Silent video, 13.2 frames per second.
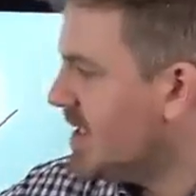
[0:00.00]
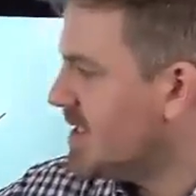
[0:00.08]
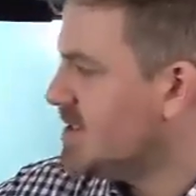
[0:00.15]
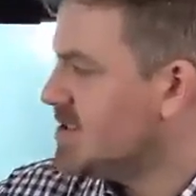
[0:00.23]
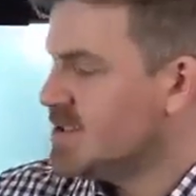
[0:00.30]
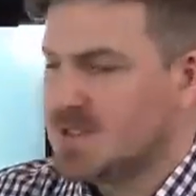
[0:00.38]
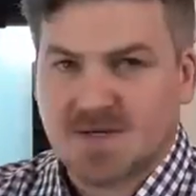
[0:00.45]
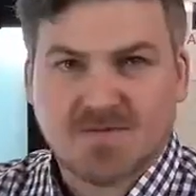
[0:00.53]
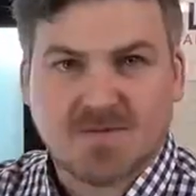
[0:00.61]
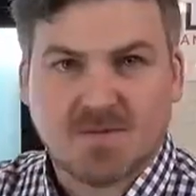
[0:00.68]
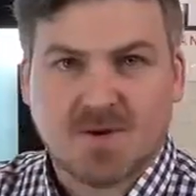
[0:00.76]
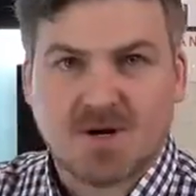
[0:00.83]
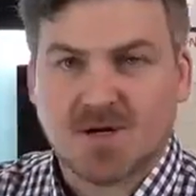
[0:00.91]
into
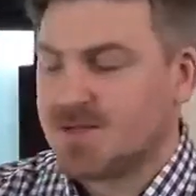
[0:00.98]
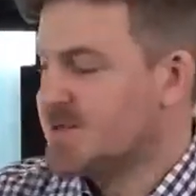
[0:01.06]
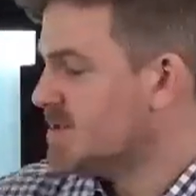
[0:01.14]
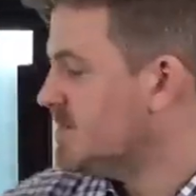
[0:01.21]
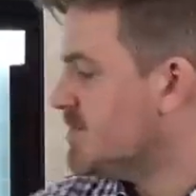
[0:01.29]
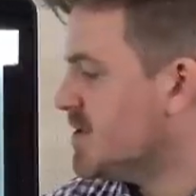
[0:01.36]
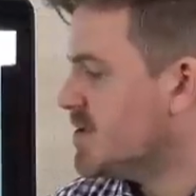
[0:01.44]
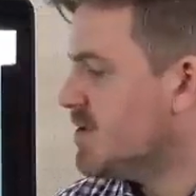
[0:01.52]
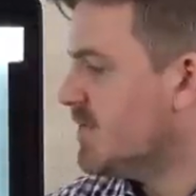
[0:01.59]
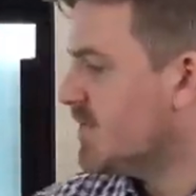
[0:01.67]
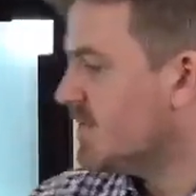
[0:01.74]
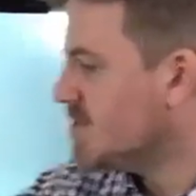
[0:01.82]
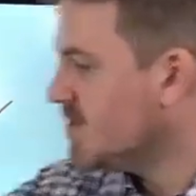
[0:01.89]
different parts. So
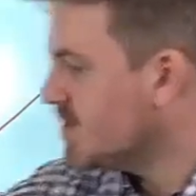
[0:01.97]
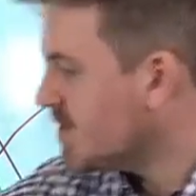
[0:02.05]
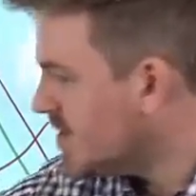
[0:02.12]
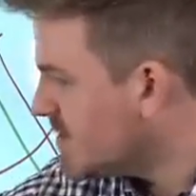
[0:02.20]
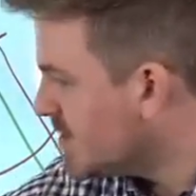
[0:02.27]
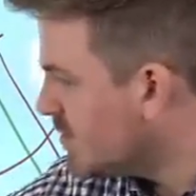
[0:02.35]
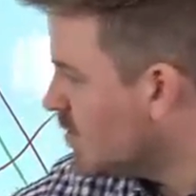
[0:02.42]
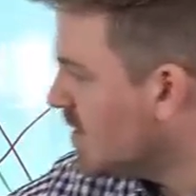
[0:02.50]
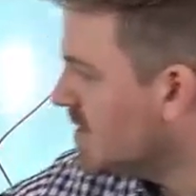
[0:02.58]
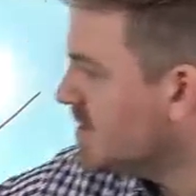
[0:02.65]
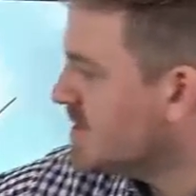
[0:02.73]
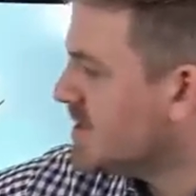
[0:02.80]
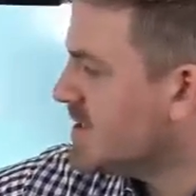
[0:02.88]
from
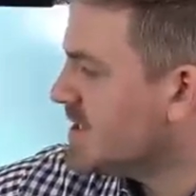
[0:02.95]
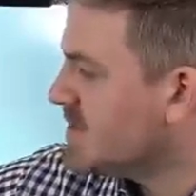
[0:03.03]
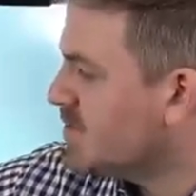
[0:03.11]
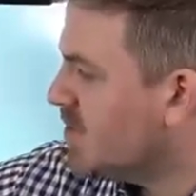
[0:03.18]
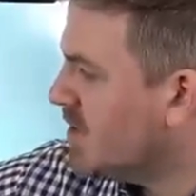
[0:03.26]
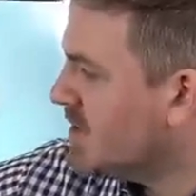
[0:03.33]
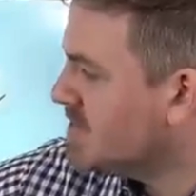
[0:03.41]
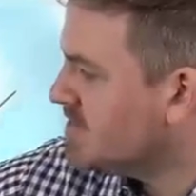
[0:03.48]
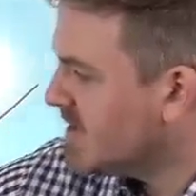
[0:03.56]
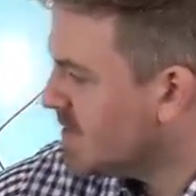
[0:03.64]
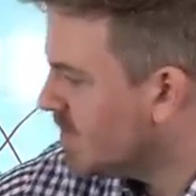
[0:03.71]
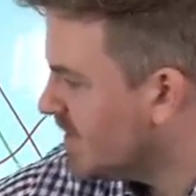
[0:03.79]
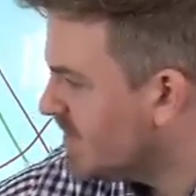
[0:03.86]
2001 to this point,
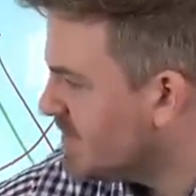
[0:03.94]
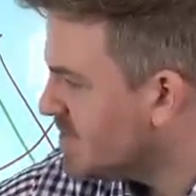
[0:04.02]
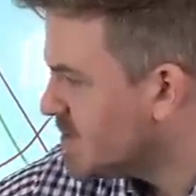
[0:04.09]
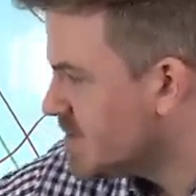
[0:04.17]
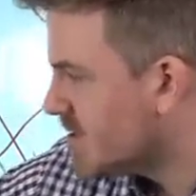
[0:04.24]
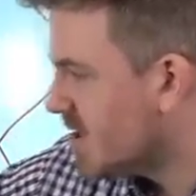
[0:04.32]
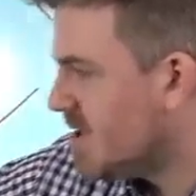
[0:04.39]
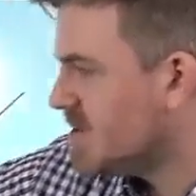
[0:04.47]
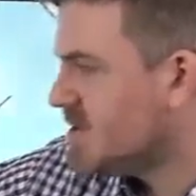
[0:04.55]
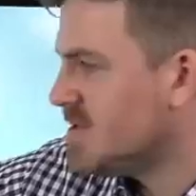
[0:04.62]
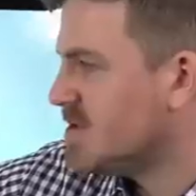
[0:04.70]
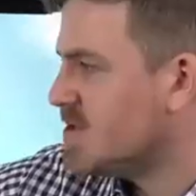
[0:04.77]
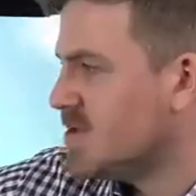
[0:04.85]
it went from
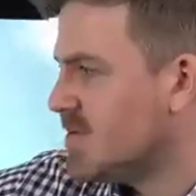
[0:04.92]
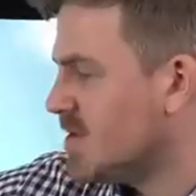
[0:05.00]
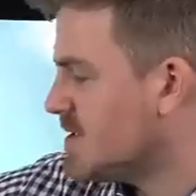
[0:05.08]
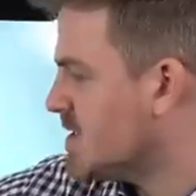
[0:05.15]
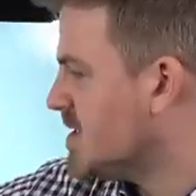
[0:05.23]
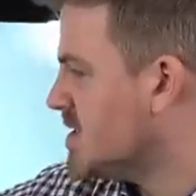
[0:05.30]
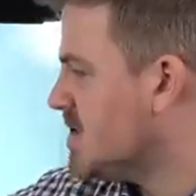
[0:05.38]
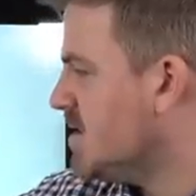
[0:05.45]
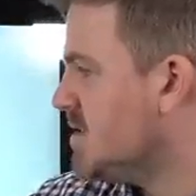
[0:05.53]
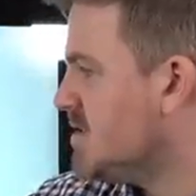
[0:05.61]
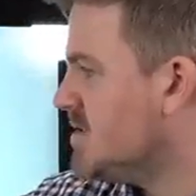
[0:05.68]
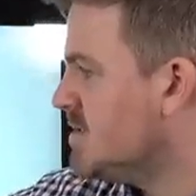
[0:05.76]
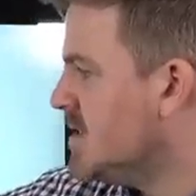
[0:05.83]
2000 to about 6000,